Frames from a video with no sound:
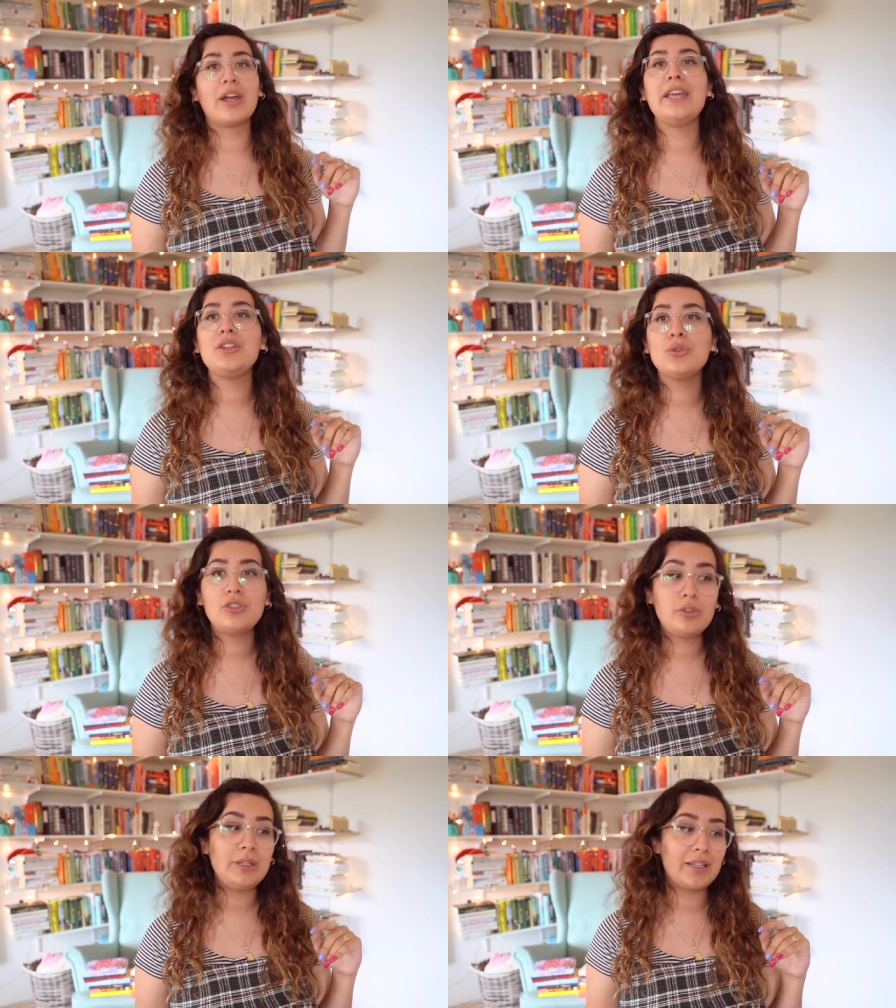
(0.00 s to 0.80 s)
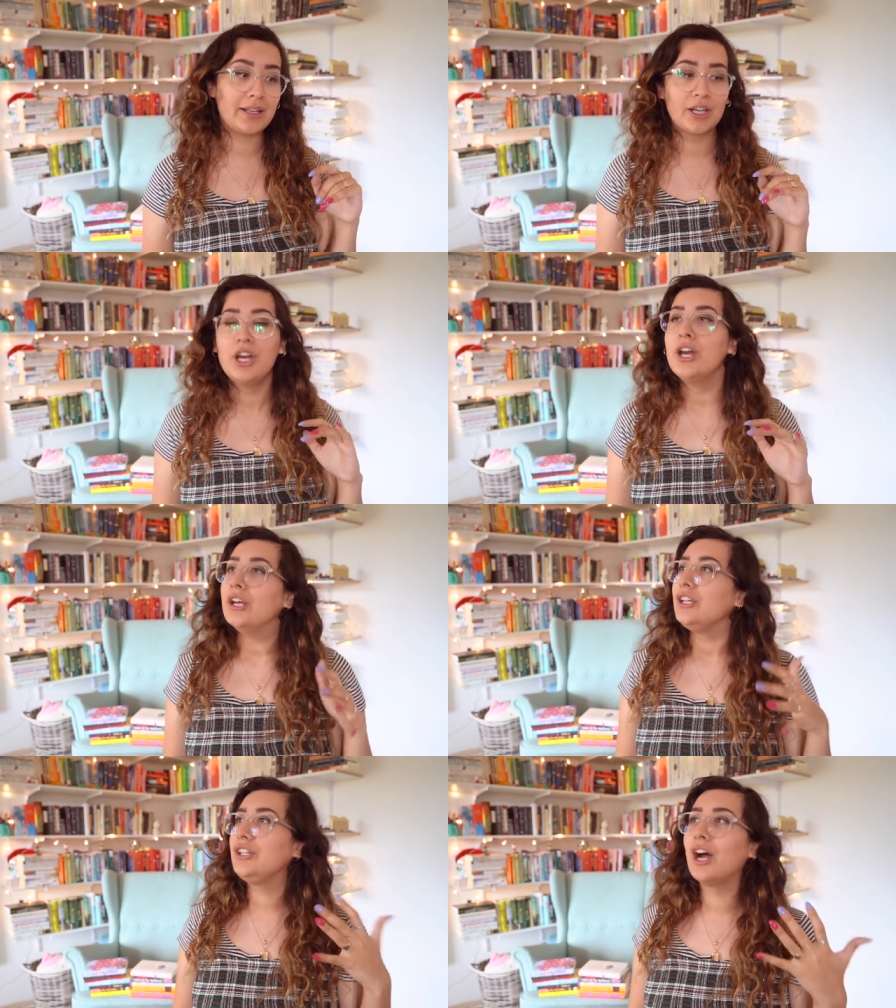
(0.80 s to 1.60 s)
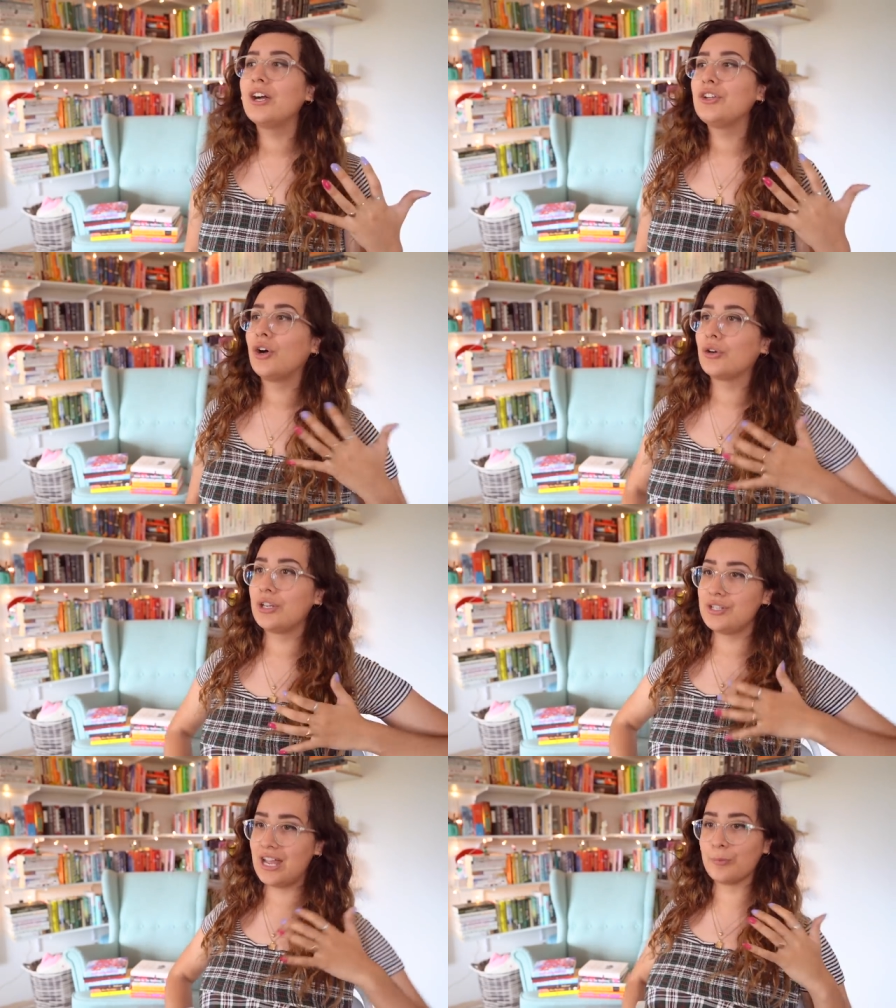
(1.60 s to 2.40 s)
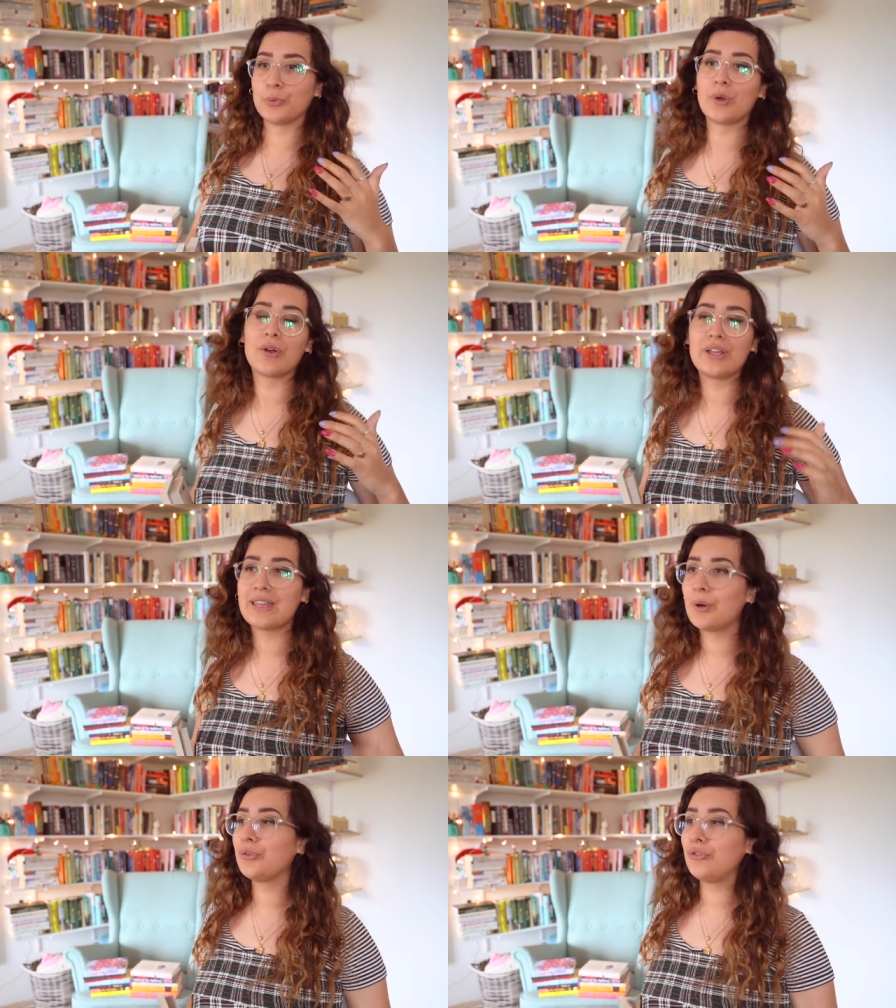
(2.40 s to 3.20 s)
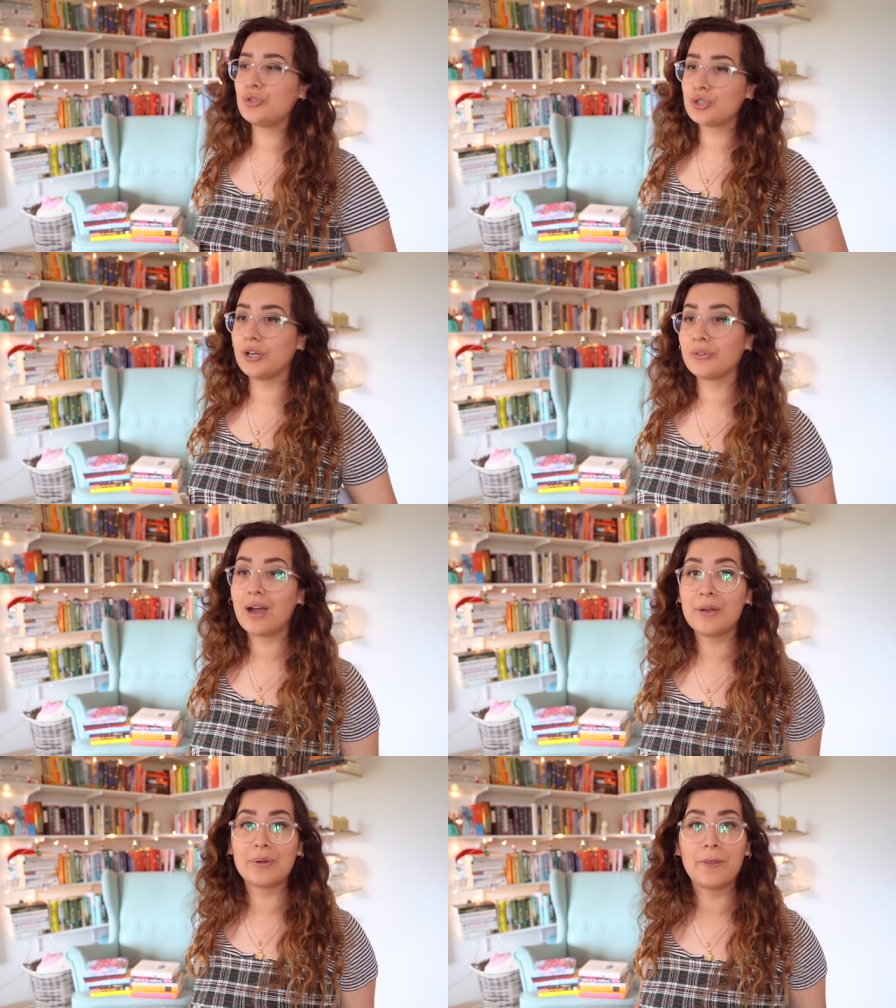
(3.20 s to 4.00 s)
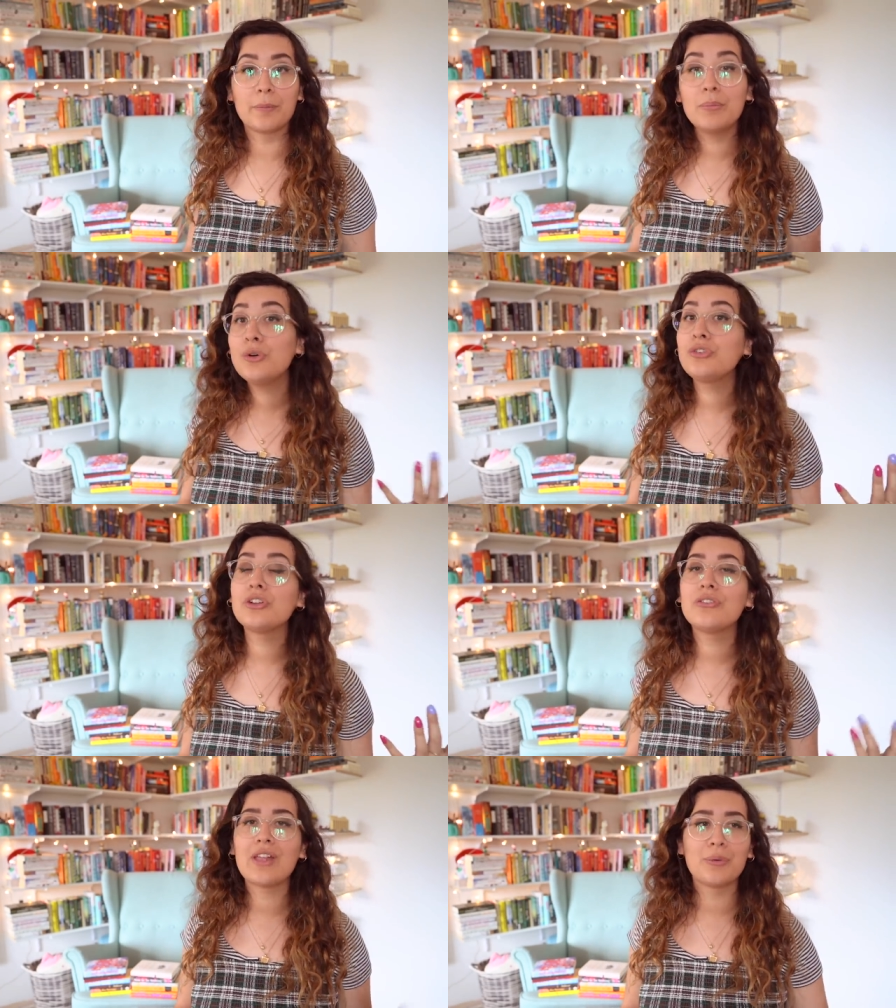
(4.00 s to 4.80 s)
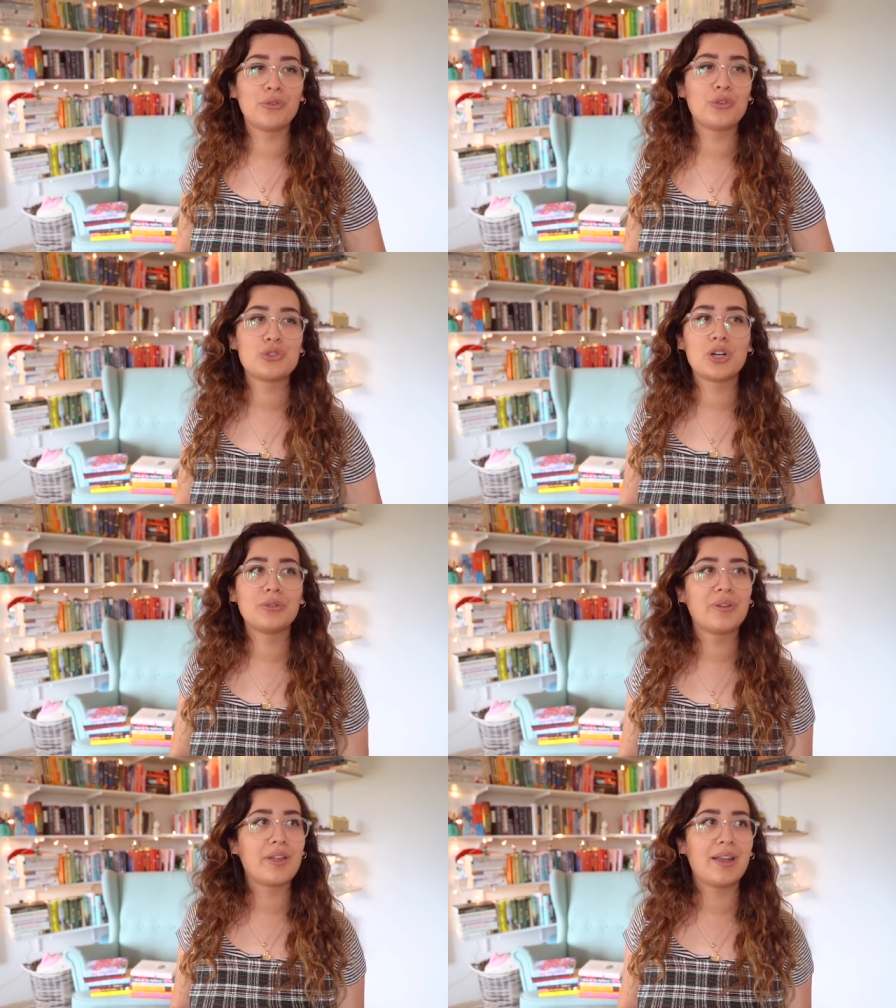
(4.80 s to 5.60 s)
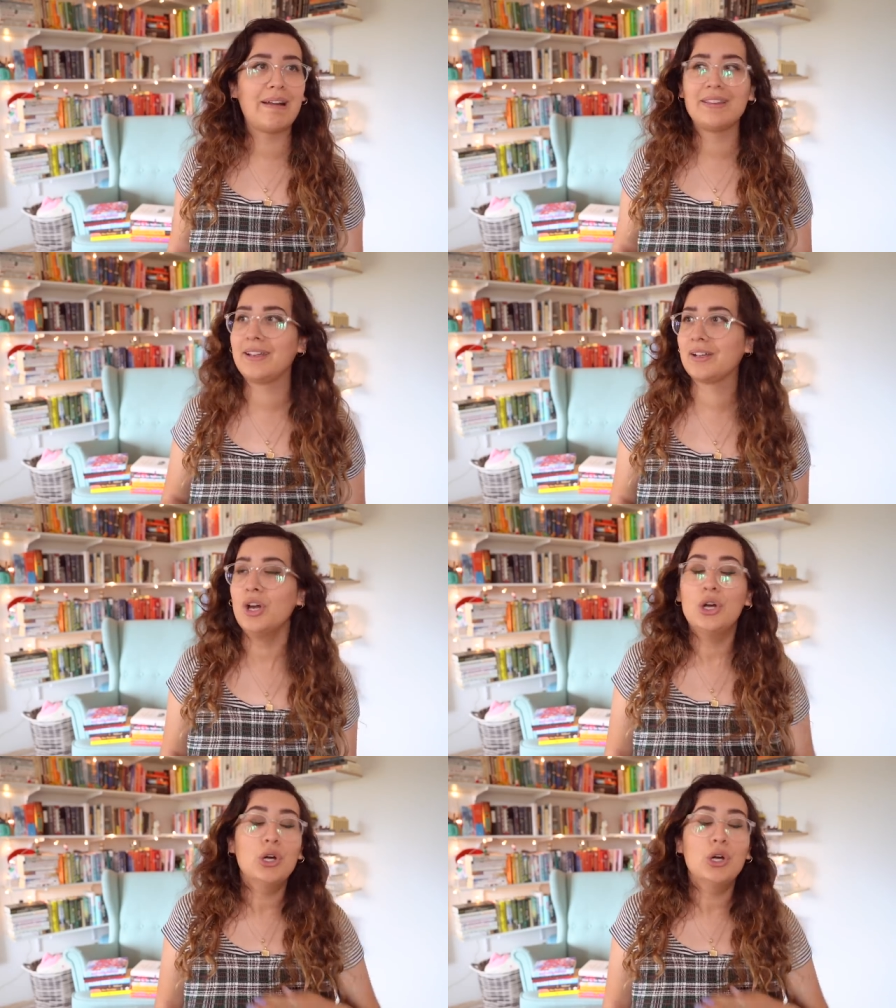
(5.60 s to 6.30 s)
It used to be like young adult contemporary. That was the genre I read the most of. That was the genre that I like